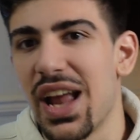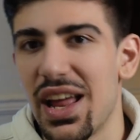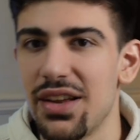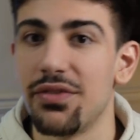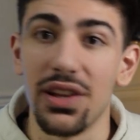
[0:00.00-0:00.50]

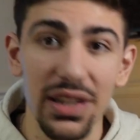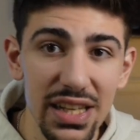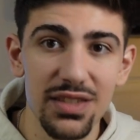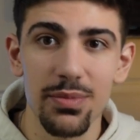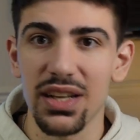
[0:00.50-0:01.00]
any of the
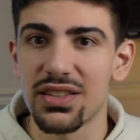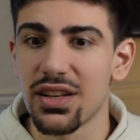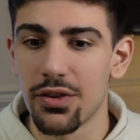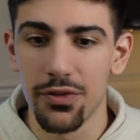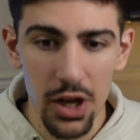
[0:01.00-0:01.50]
leads
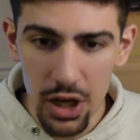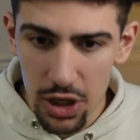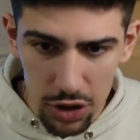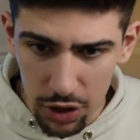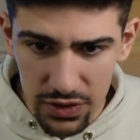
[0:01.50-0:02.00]
myself,
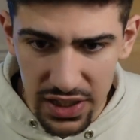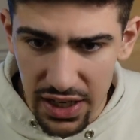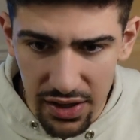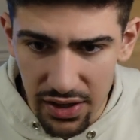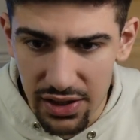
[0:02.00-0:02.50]
closing
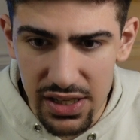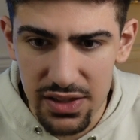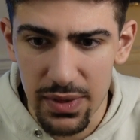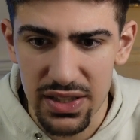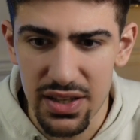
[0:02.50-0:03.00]
any of the
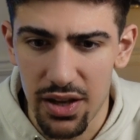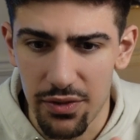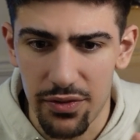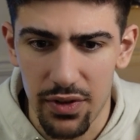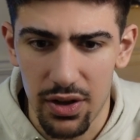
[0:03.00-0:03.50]
leads
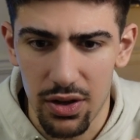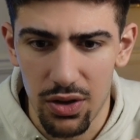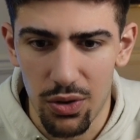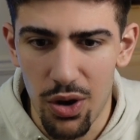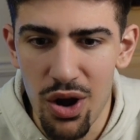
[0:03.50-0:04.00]
myself,
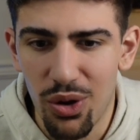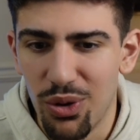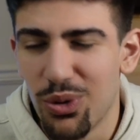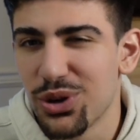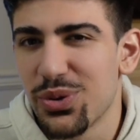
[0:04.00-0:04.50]

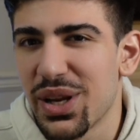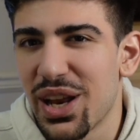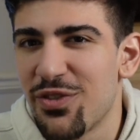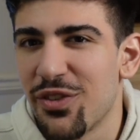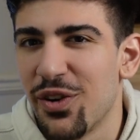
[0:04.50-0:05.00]
or doing
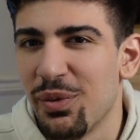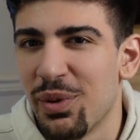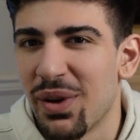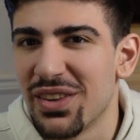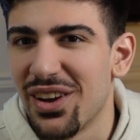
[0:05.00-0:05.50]
any
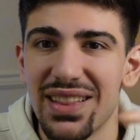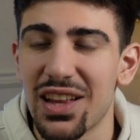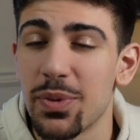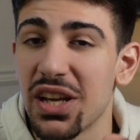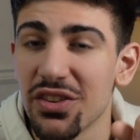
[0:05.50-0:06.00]
fulfillment myself. And
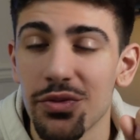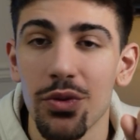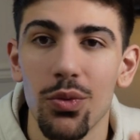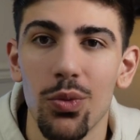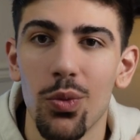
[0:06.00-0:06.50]
that's because of
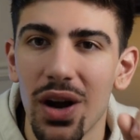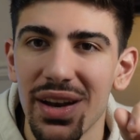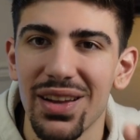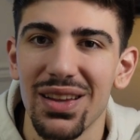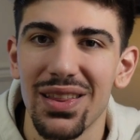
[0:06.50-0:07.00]

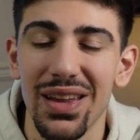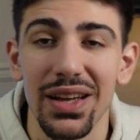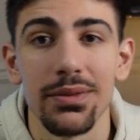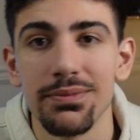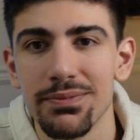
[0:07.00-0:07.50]
one
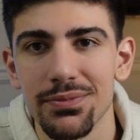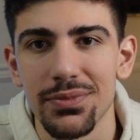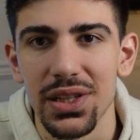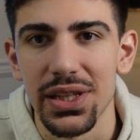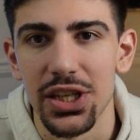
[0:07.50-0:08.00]
thing:
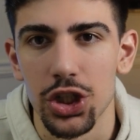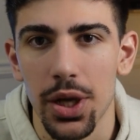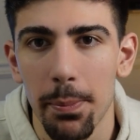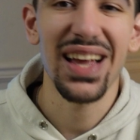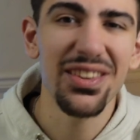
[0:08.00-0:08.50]

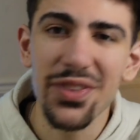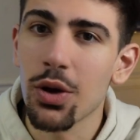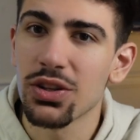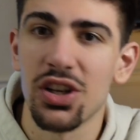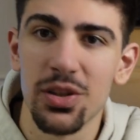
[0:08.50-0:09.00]
leadership. Last video
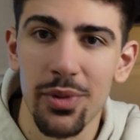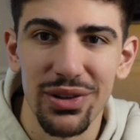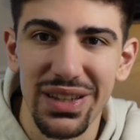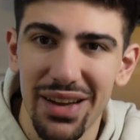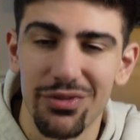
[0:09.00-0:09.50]
I talked about
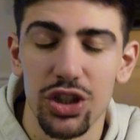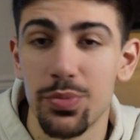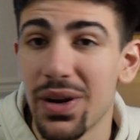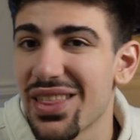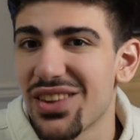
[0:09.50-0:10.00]
leverage,
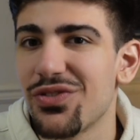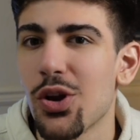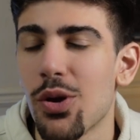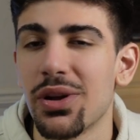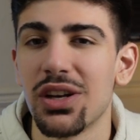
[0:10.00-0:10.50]
but in this
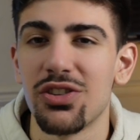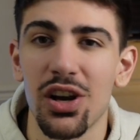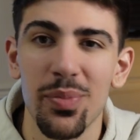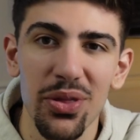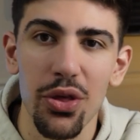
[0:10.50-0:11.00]
video I'm going to
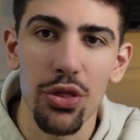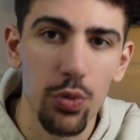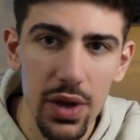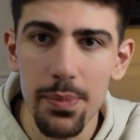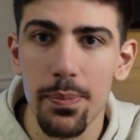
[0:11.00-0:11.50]
talk about the
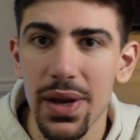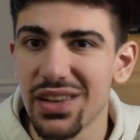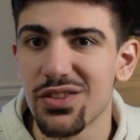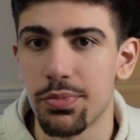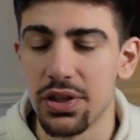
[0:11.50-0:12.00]
3
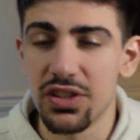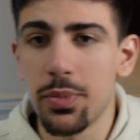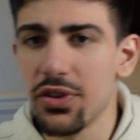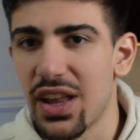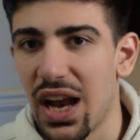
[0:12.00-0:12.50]
biggest
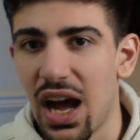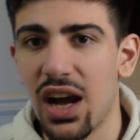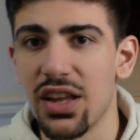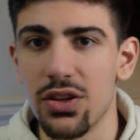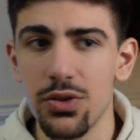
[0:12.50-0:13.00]
principles that
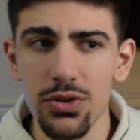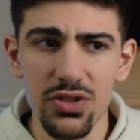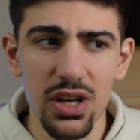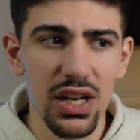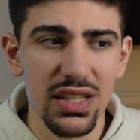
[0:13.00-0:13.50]
I
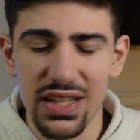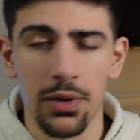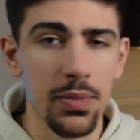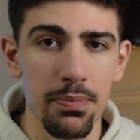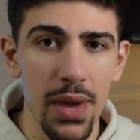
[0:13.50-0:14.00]
use to
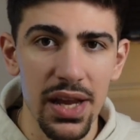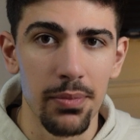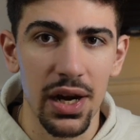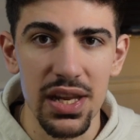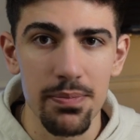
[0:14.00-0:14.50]
help me make
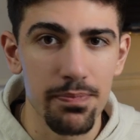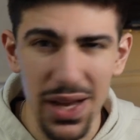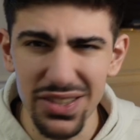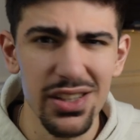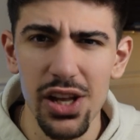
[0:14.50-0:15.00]
money
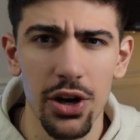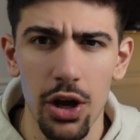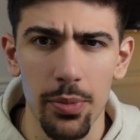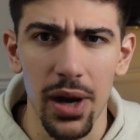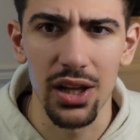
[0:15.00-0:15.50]
basically on
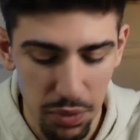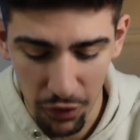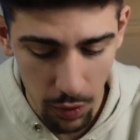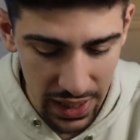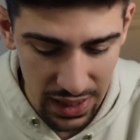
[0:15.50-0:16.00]
autopilot.
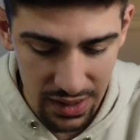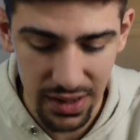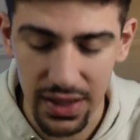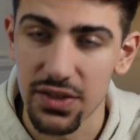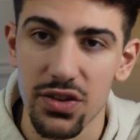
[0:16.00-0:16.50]
Before we get
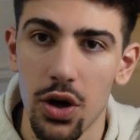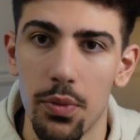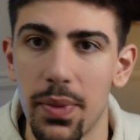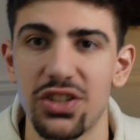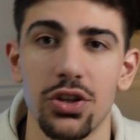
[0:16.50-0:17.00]
into things though,
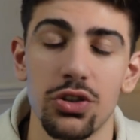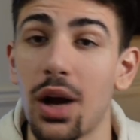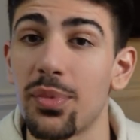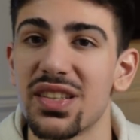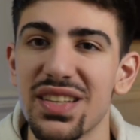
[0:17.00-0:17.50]
make sure to
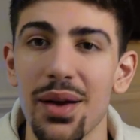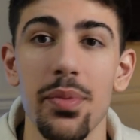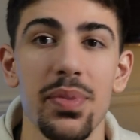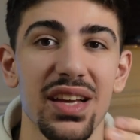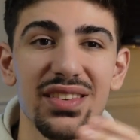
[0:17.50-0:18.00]
drop a
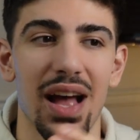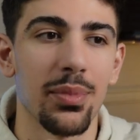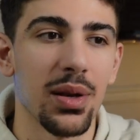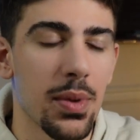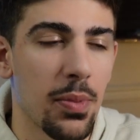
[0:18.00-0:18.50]
sub because I'm
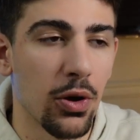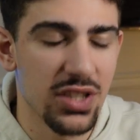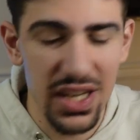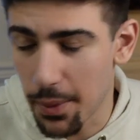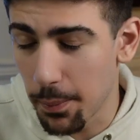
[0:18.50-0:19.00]
going to be
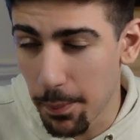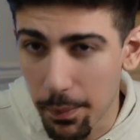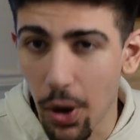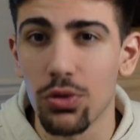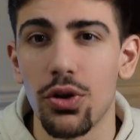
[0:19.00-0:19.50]
posting a
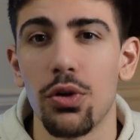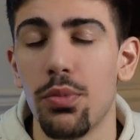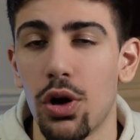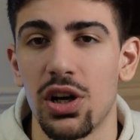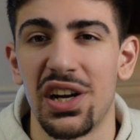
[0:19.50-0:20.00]
boatload
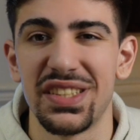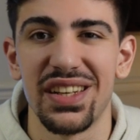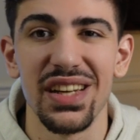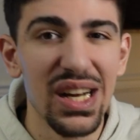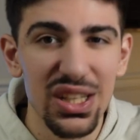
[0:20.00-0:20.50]
more
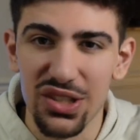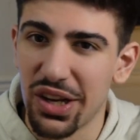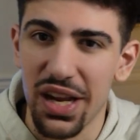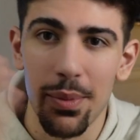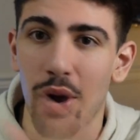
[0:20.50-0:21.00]
content
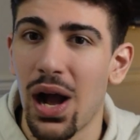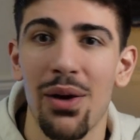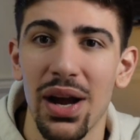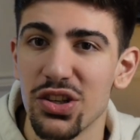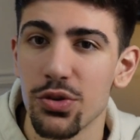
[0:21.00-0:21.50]
talking about
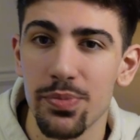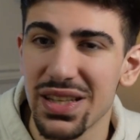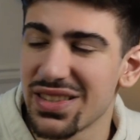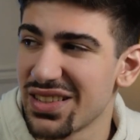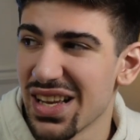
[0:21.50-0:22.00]
how I do
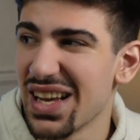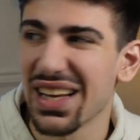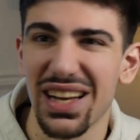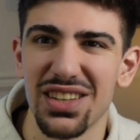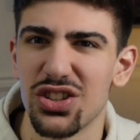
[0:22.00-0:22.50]
business,
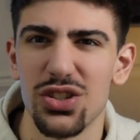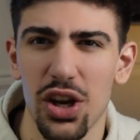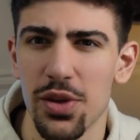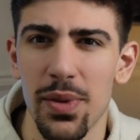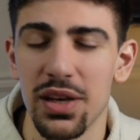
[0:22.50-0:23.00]
kind of just
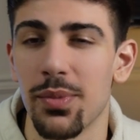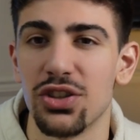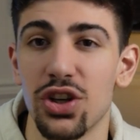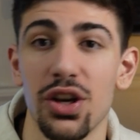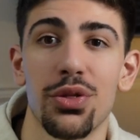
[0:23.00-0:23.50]
documenting my
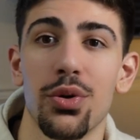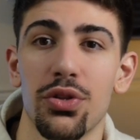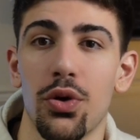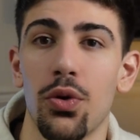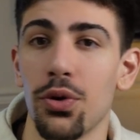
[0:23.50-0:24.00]
journey
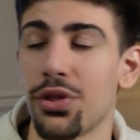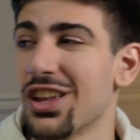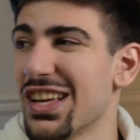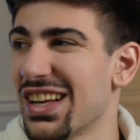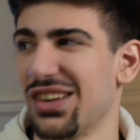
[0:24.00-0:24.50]
throughout the whole
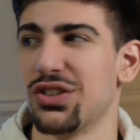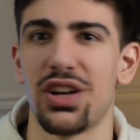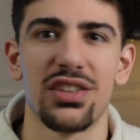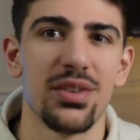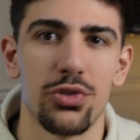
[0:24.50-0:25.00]
thing. I also
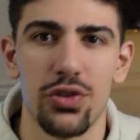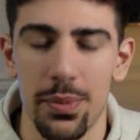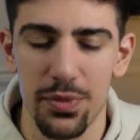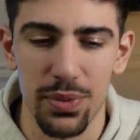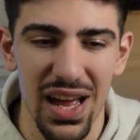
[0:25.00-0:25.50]
got some
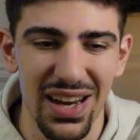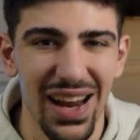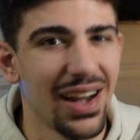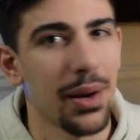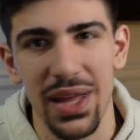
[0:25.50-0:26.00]
trips planned. I
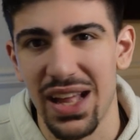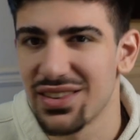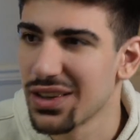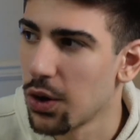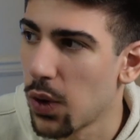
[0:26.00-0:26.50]
ended up
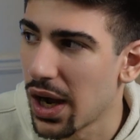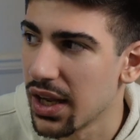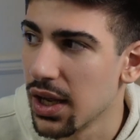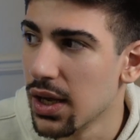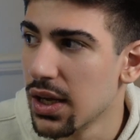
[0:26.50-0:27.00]
canceling Hawaii